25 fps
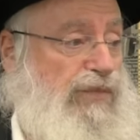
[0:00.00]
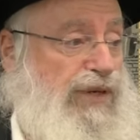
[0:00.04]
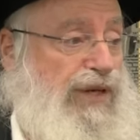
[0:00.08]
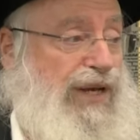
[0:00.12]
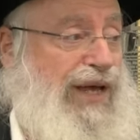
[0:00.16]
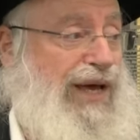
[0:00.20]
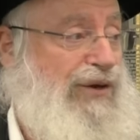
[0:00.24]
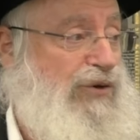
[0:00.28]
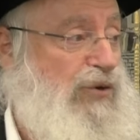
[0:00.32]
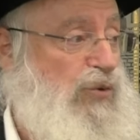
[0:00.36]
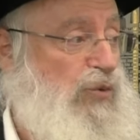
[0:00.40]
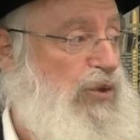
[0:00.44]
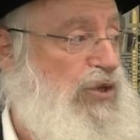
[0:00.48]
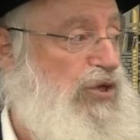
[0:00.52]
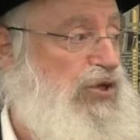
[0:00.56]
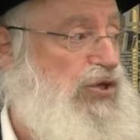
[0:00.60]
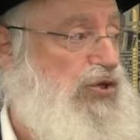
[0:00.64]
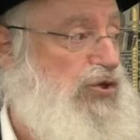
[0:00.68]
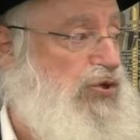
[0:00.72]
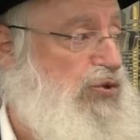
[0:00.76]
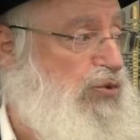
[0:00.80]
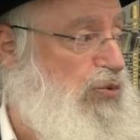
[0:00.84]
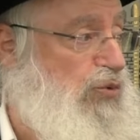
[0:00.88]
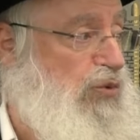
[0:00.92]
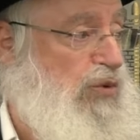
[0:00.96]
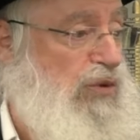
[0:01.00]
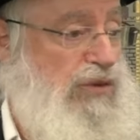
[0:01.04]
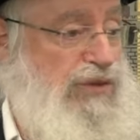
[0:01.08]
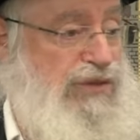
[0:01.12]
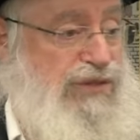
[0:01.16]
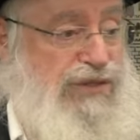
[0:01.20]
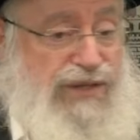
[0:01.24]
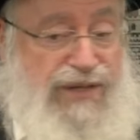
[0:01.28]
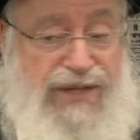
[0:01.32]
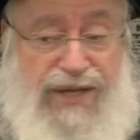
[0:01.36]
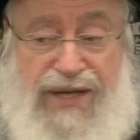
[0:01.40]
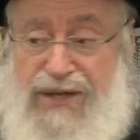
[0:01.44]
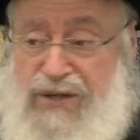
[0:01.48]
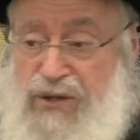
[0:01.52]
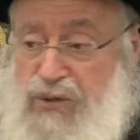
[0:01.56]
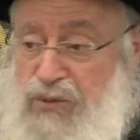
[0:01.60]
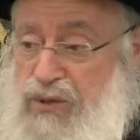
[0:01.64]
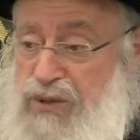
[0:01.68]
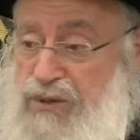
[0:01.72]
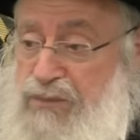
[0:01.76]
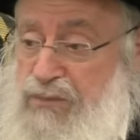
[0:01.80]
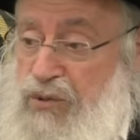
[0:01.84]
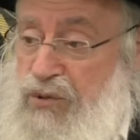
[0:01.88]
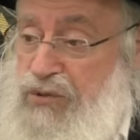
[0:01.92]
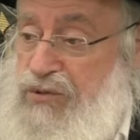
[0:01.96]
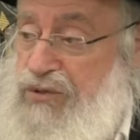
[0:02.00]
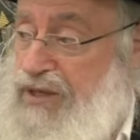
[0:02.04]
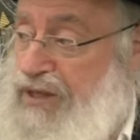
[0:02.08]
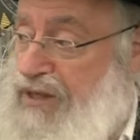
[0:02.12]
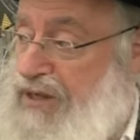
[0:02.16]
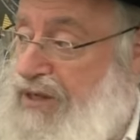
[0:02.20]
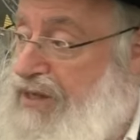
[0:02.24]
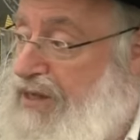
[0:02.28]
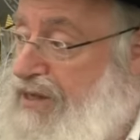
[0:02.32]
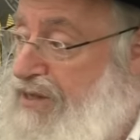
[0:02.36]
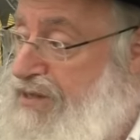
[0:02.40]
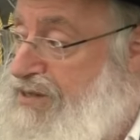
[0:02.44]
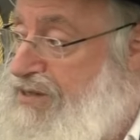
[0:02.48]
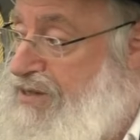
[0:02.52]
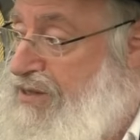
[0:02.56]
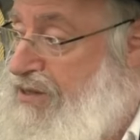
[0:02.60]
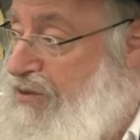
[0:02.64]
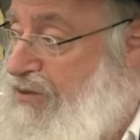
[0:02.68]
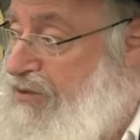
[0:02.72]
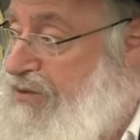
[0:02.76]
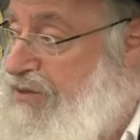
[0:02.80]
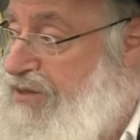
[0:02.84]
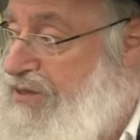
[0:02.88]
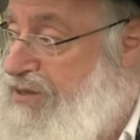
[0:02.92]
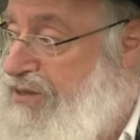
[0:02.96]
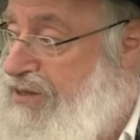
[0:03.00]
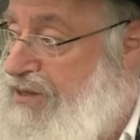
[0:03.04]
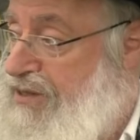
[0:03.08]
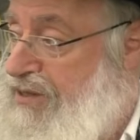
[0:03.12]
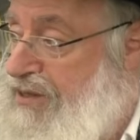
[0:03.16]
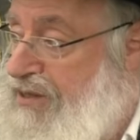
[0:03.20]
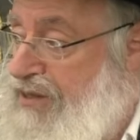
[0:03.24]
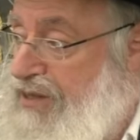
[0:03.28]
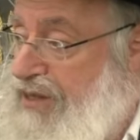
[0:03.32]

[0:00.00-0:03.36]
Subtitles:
not only shuls and not only bote knesios